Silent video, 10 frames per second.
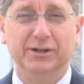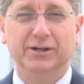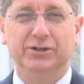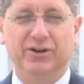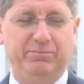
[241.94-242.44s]

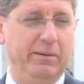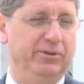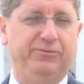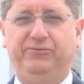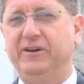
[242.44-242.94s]
you have people
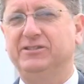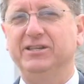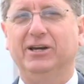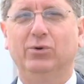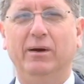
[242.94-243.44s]
that fix
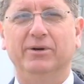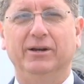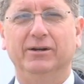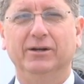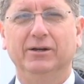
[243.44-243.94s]
the equipment.
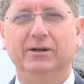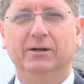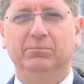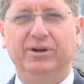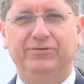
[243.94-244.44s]

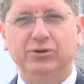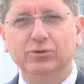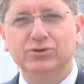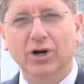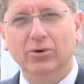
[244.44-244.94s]
But if
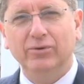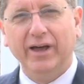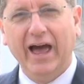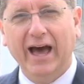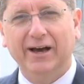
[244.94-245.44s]
you don't
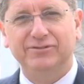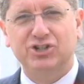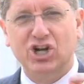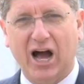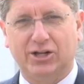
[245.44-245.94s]
have
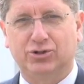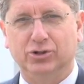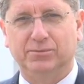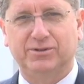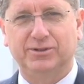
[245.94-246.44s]
shock
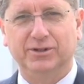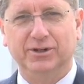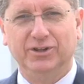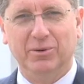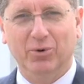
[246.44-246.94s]
troops,
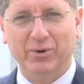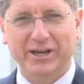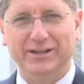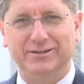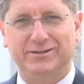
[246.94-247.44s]
the
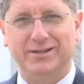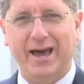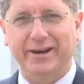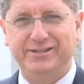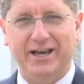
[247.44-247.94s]
Marines, the
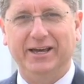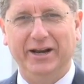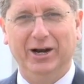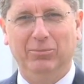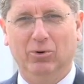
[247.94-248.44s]
82nd
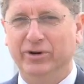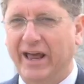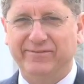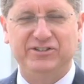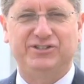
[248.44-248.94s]
Airborne,
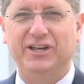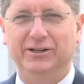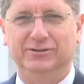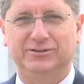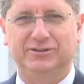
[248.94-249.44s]
Navy
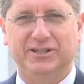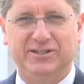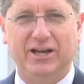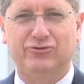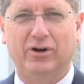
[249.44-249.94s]
SEALs,
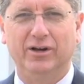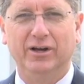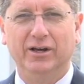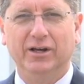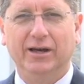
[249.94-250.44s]
etc.,
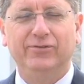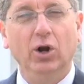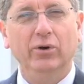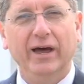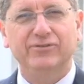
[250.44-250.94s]
if you
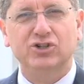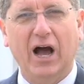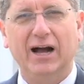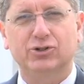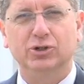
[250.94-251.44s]
don't have
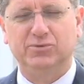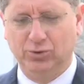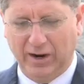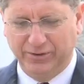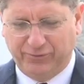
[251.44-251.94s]
shock troops who
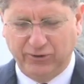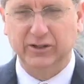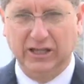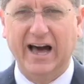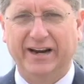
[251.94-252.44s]
are on the
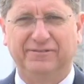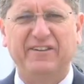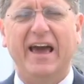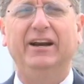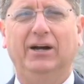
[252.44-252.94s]
front line, a
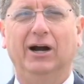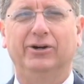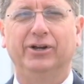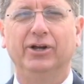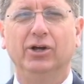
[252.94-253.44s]

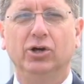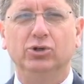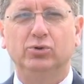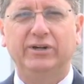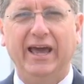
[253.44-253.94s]
vanguard,
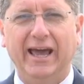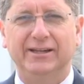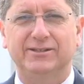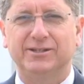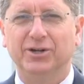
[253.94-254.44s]
you
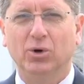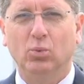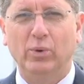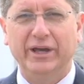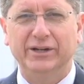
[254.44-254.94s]
can't
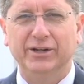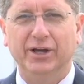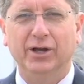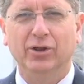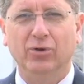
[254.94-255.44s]
win
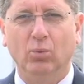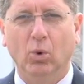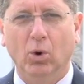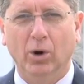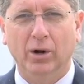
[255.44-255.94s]
the
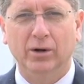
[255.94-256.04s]
war.